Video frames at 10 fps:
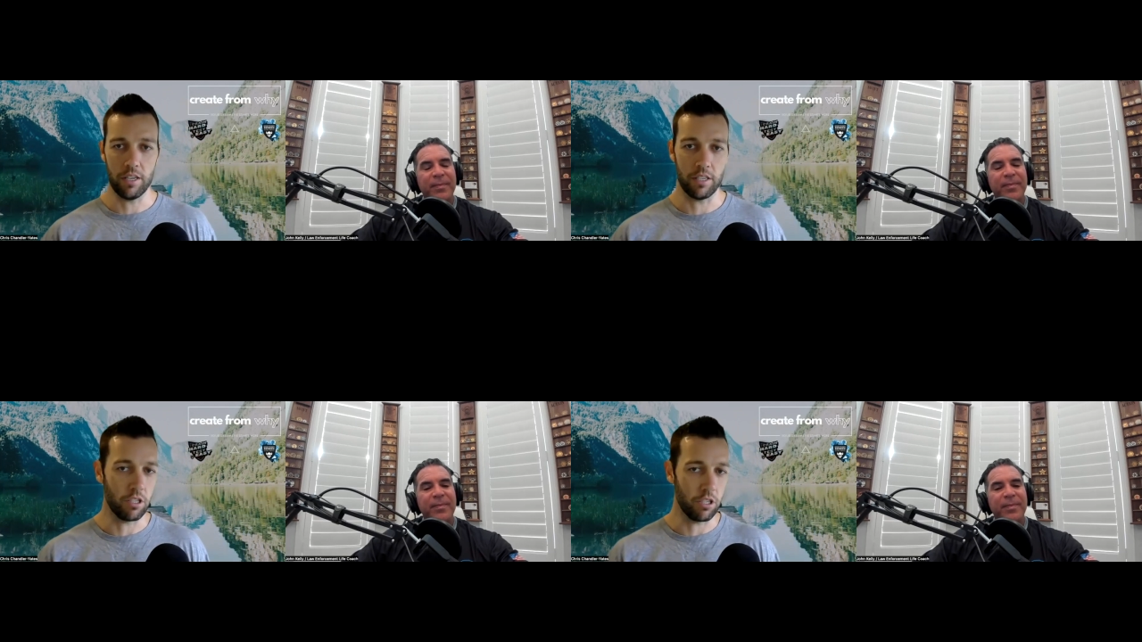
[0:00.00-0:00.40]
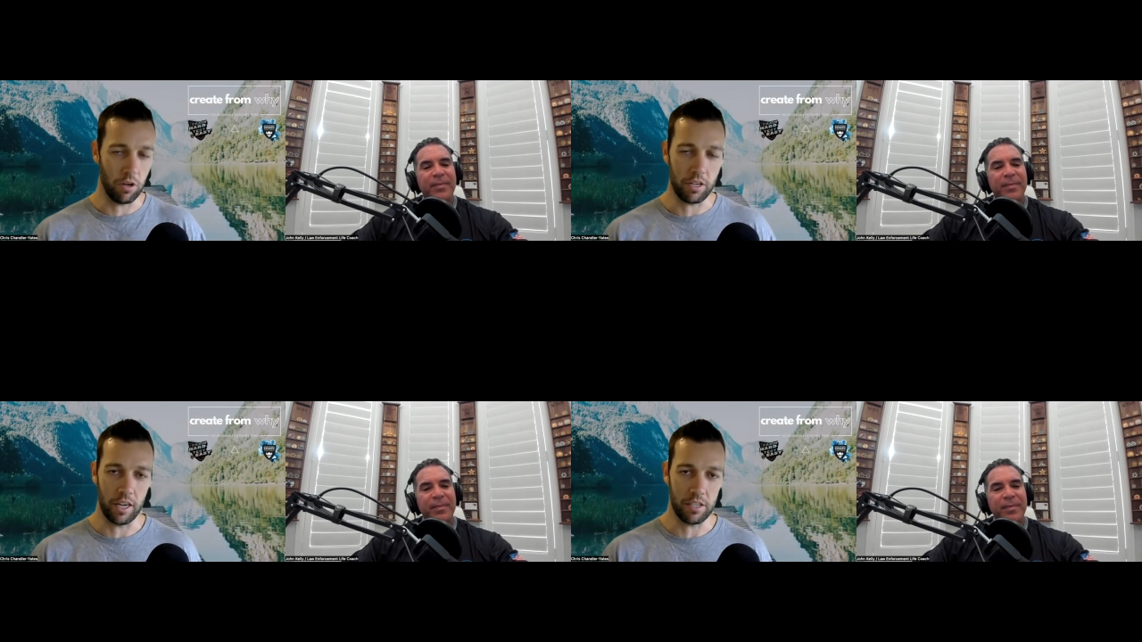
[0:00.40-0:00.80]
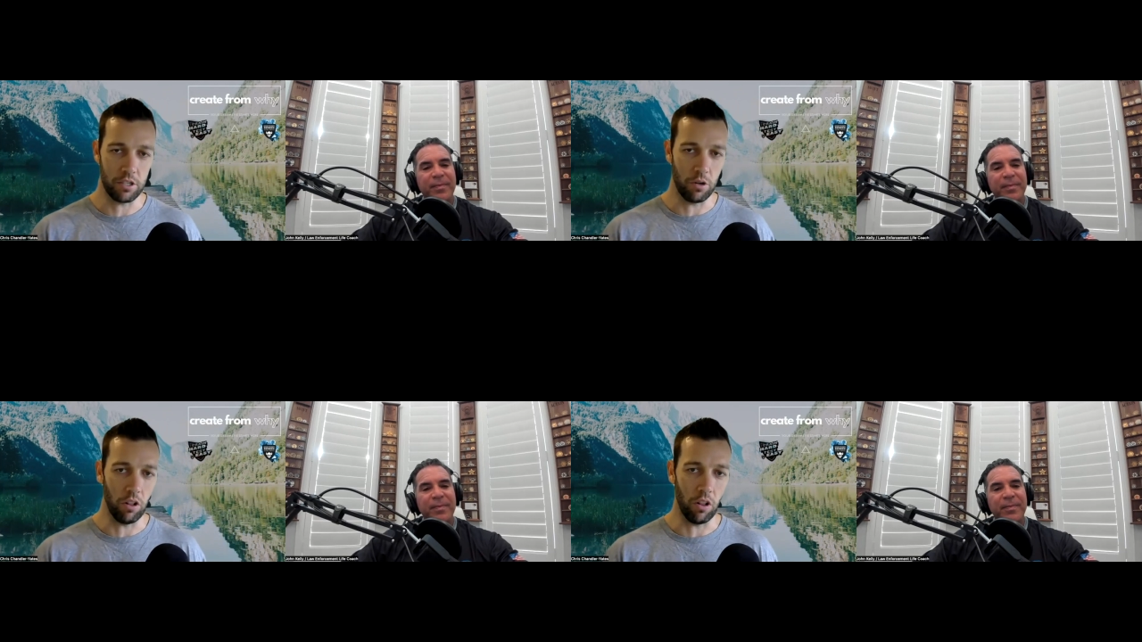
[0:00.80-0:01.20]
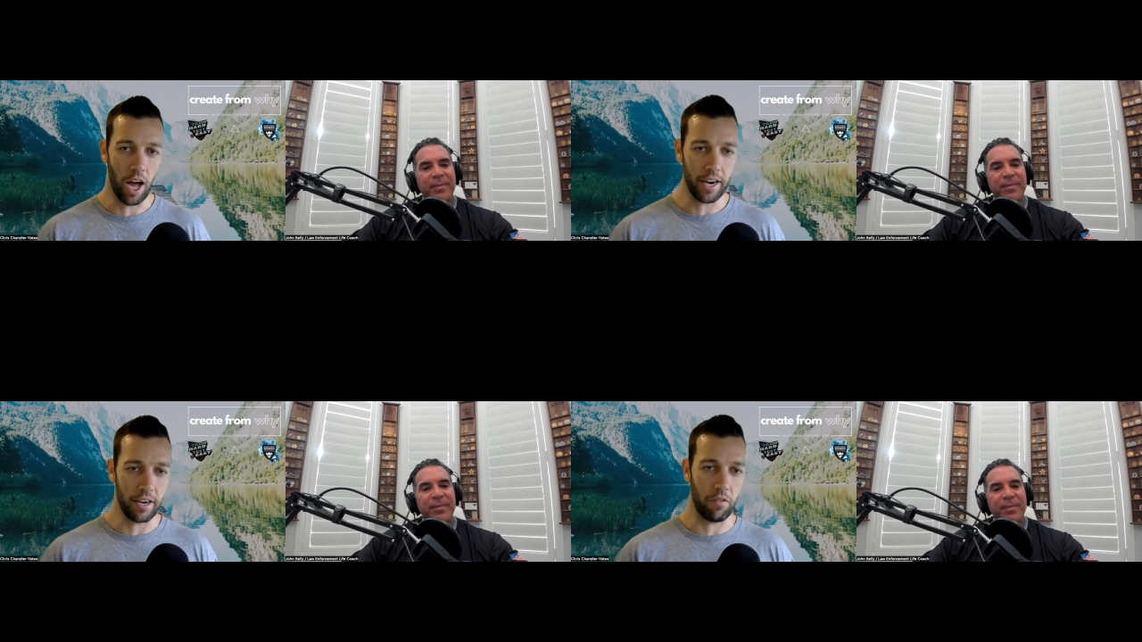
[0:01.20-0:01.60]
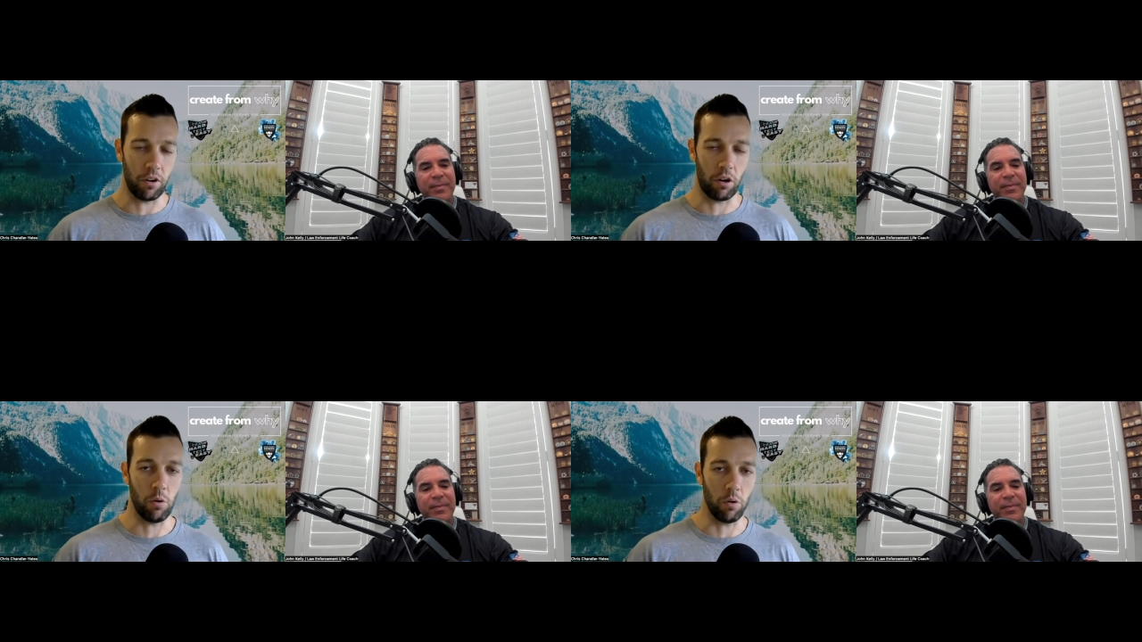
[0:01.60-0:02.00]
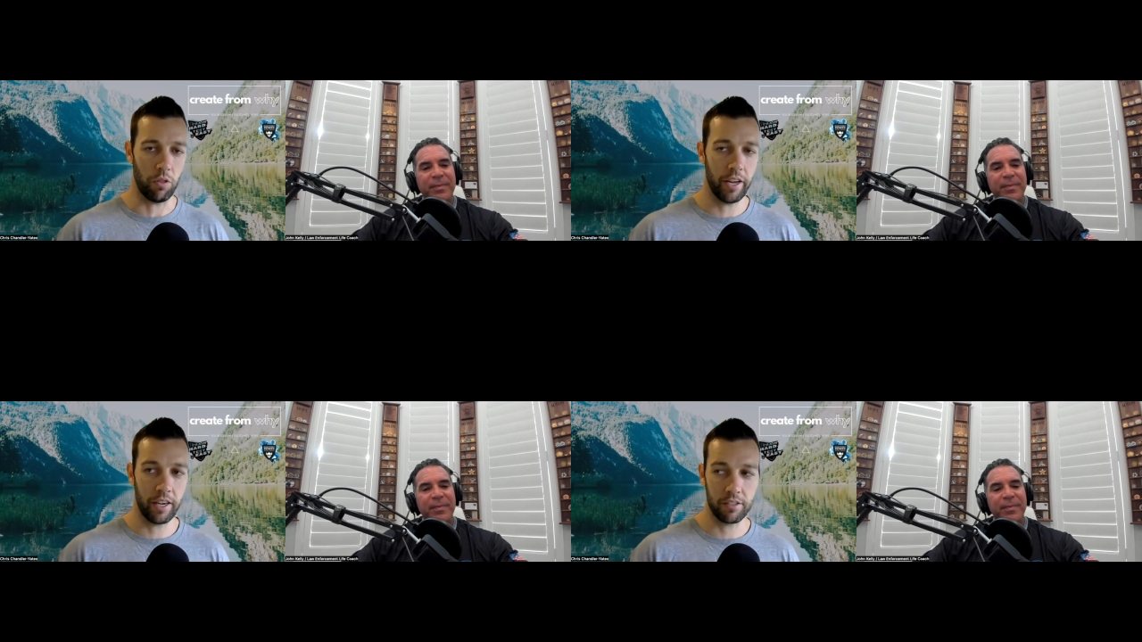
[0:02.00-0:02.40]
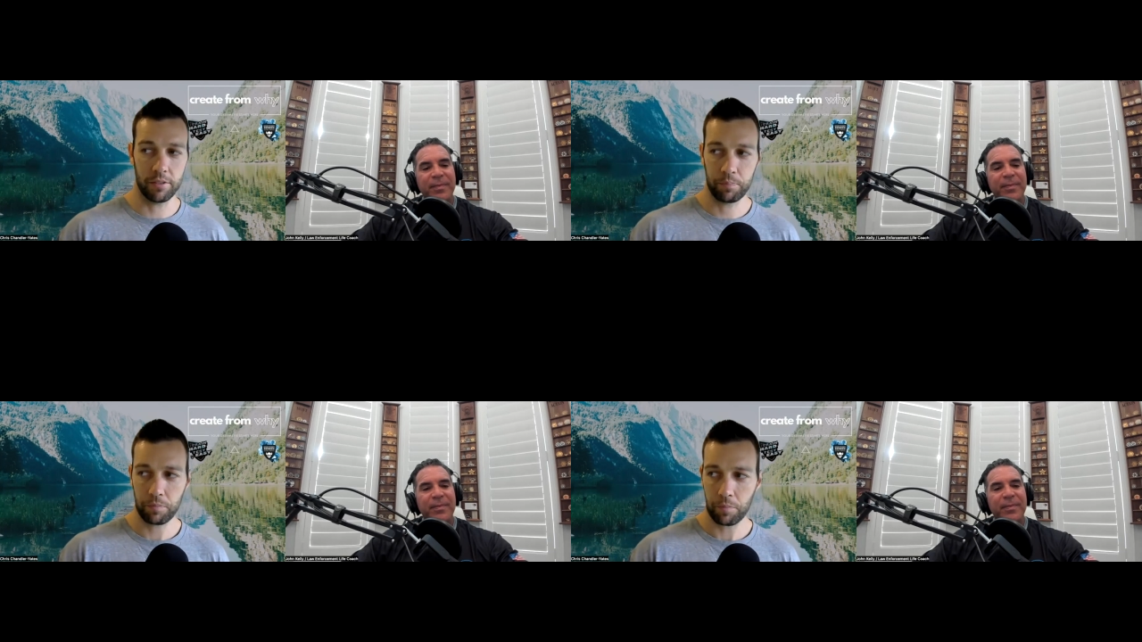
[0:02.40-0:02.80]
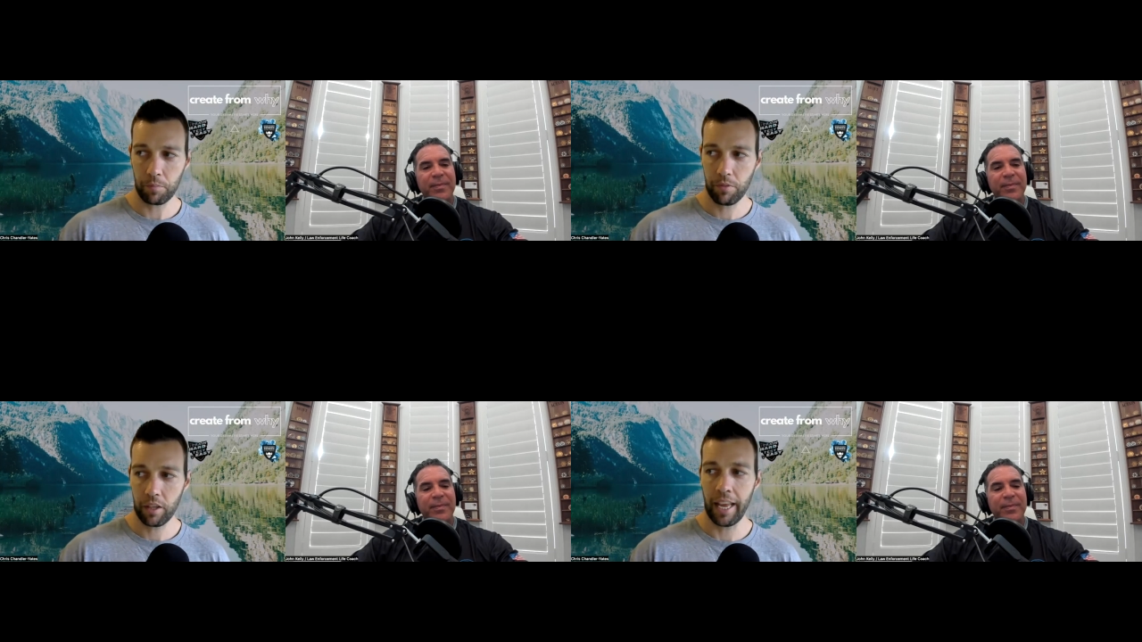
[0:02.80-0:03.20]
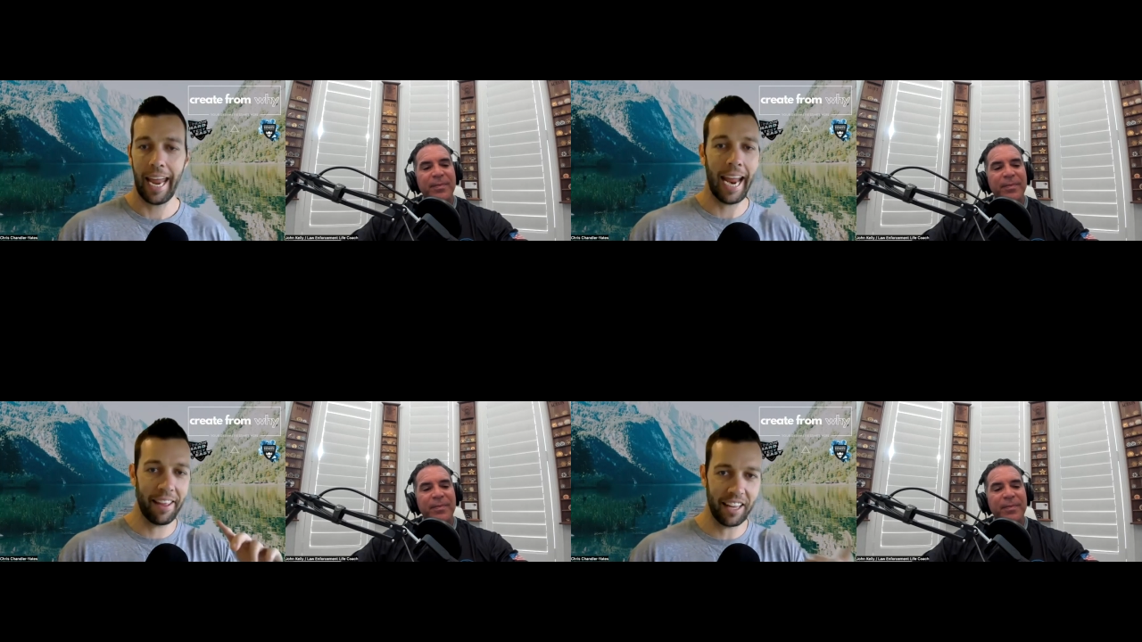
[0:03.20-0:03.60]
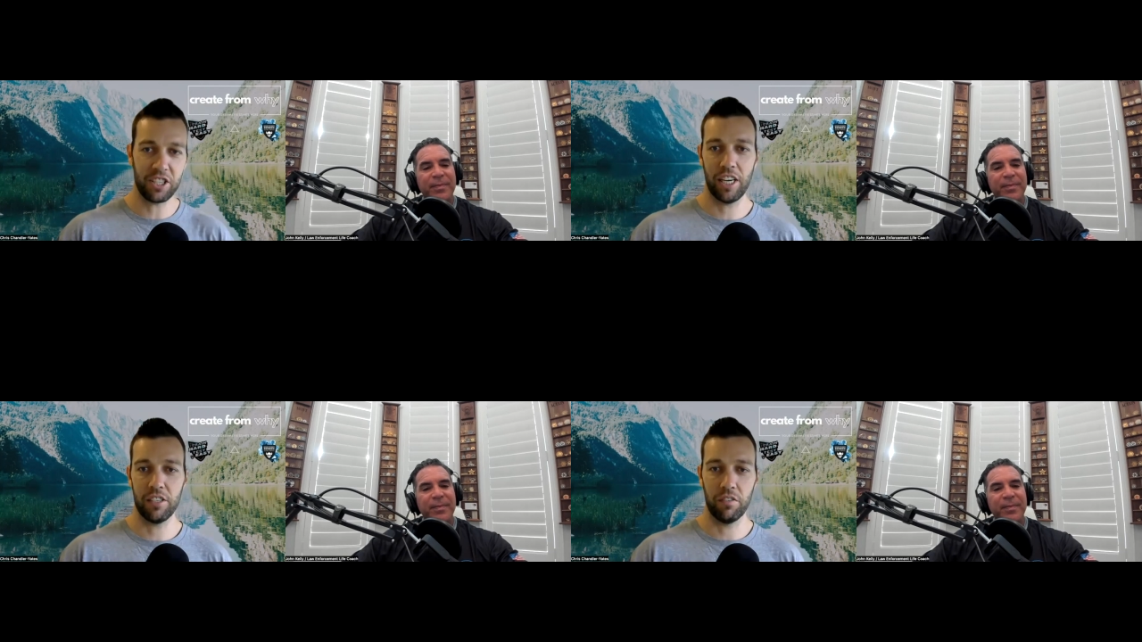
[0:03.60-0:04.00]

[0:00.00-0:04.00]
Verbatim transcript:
Speaker 1: And so it does do a lot of different cool things and that change of